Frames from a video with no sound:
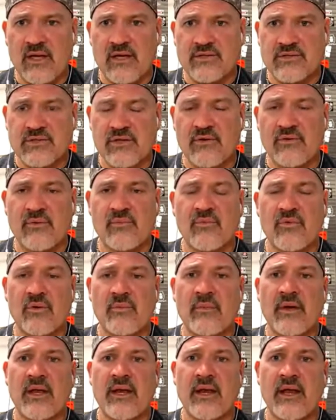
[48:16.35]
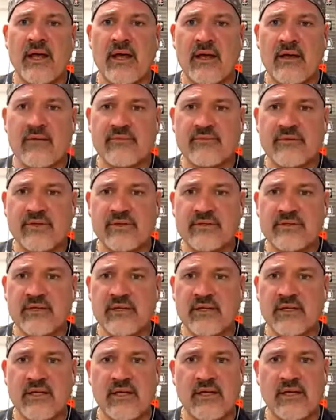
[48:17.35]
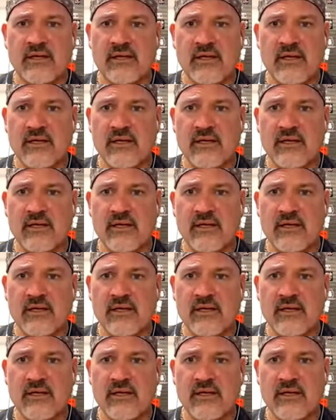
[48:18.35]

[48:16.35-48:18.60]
I showed him one of my knives. He said, "Kid,